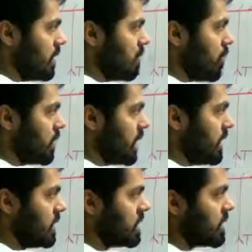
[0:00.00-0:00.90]
the both
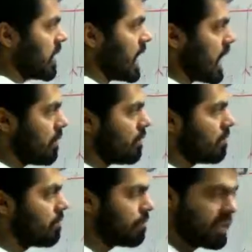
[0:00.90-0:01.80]
ends have a
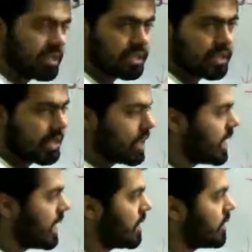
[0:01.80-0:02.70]
fixed
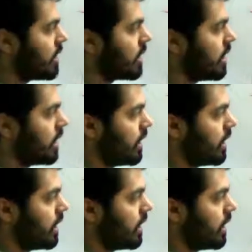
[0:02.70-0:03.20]
length,